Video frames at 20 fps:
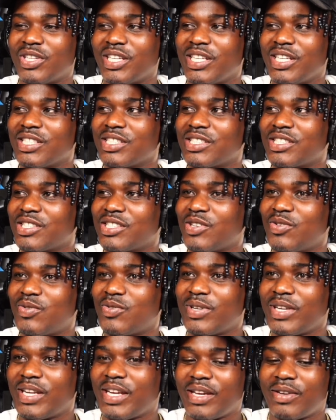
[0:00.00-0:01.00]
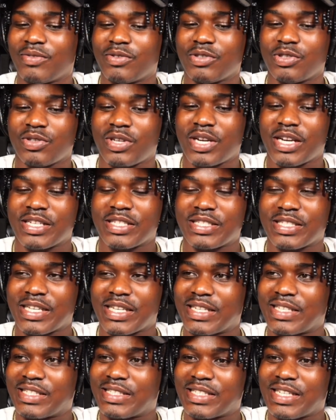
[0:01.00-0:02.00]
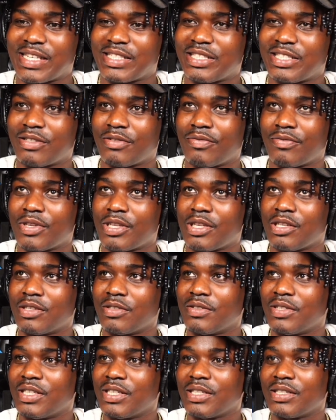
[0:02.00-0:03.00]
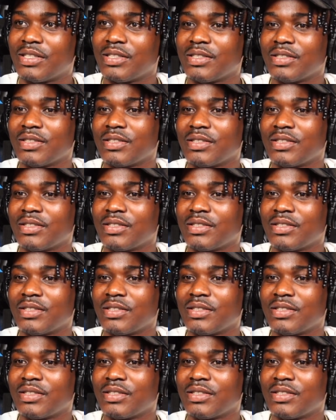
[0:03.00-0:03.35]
Niggas don't want to hear what you guys say. This is not your video, nigga.